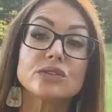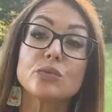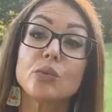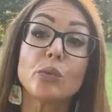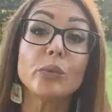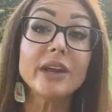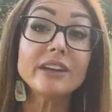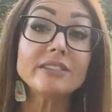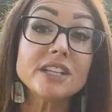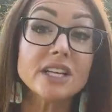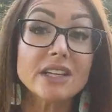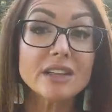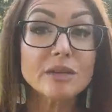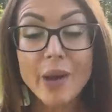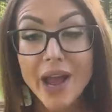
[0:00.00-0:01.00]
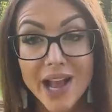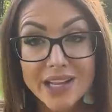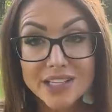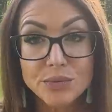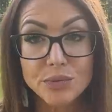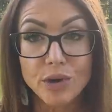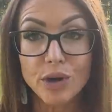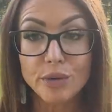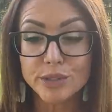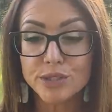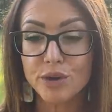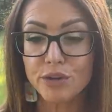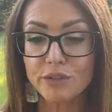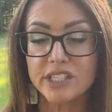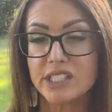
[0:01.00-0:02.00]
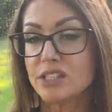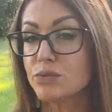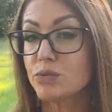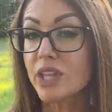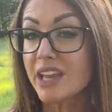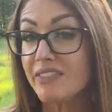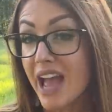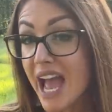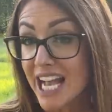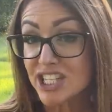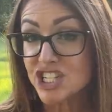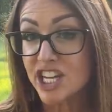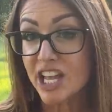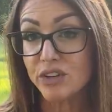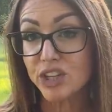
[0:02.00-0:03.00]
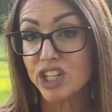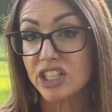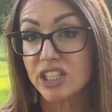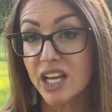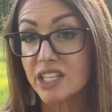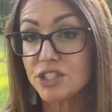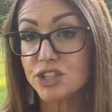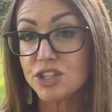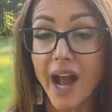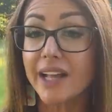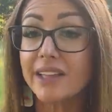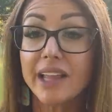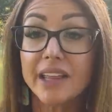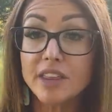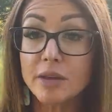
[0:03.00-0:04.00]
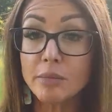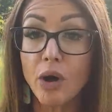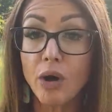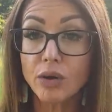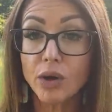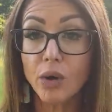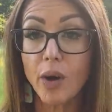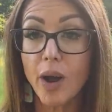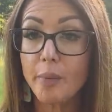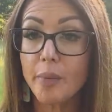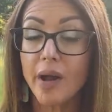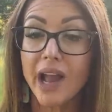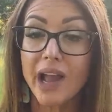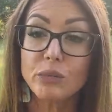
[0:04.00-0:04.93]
So what we've done in the past with our Muscovies is when they've hatched out a clutch, I let them all grow up.